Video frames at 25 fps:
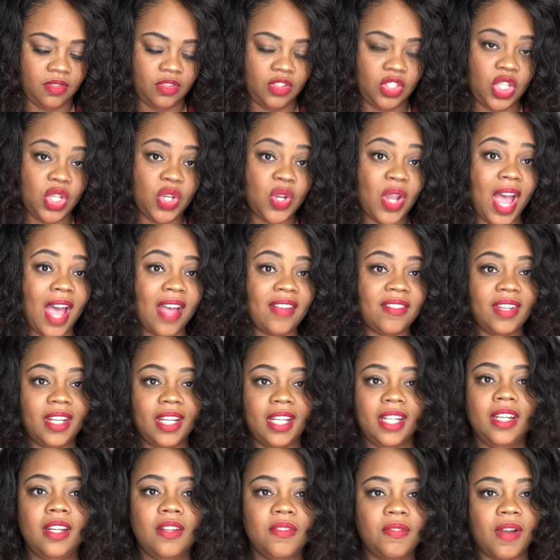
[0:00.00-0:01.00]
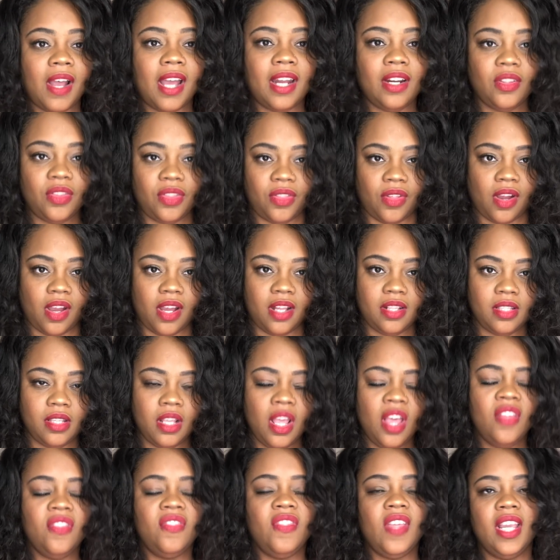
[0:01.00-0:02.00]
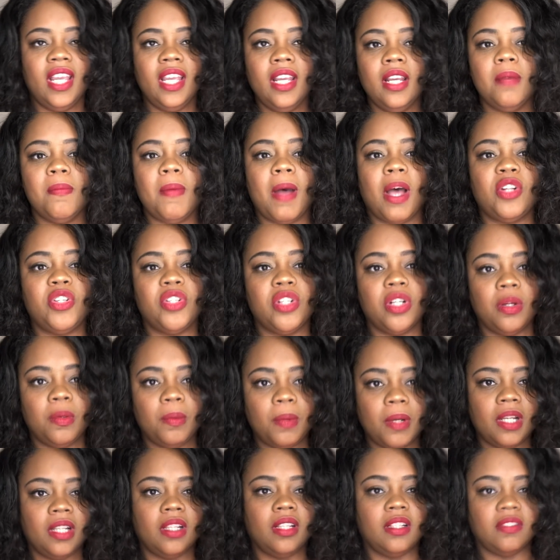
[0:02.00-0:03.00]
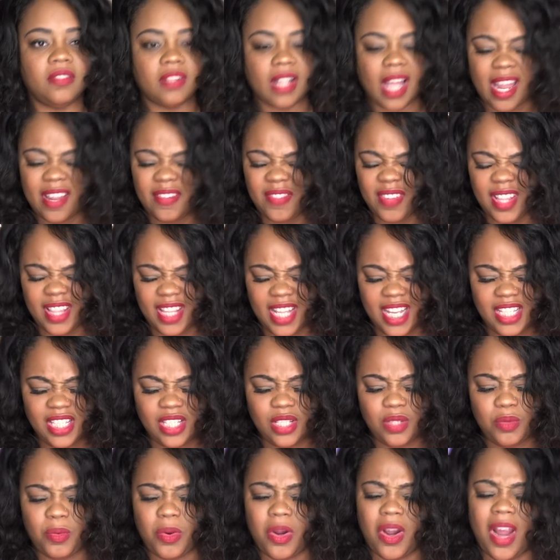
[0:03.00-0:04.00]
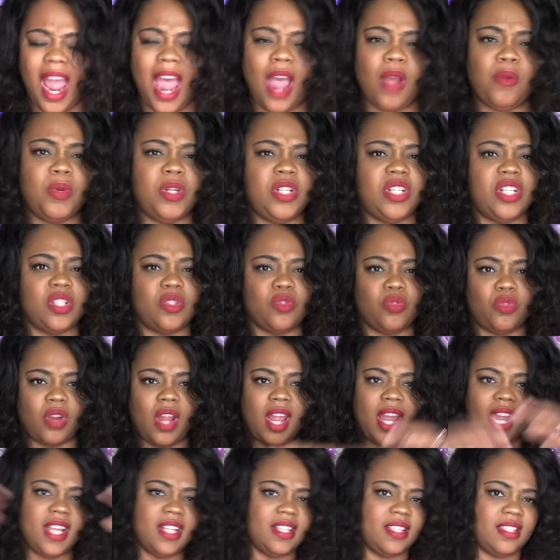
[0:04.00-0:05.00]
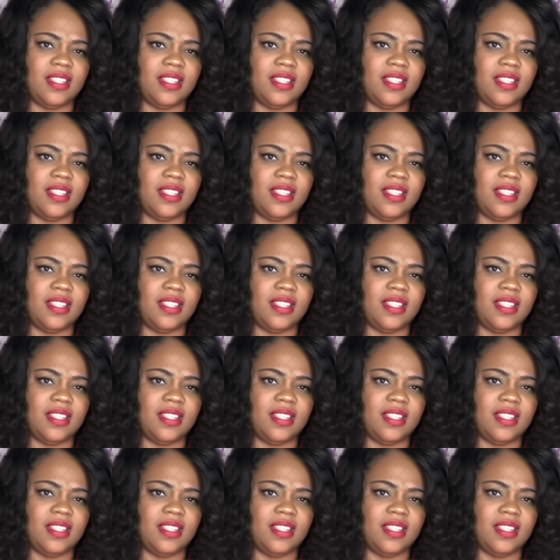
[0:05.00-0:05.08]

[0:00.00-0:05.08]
Do you have any final thoughts? Thinking about your wheel of life. And this is where I would just write.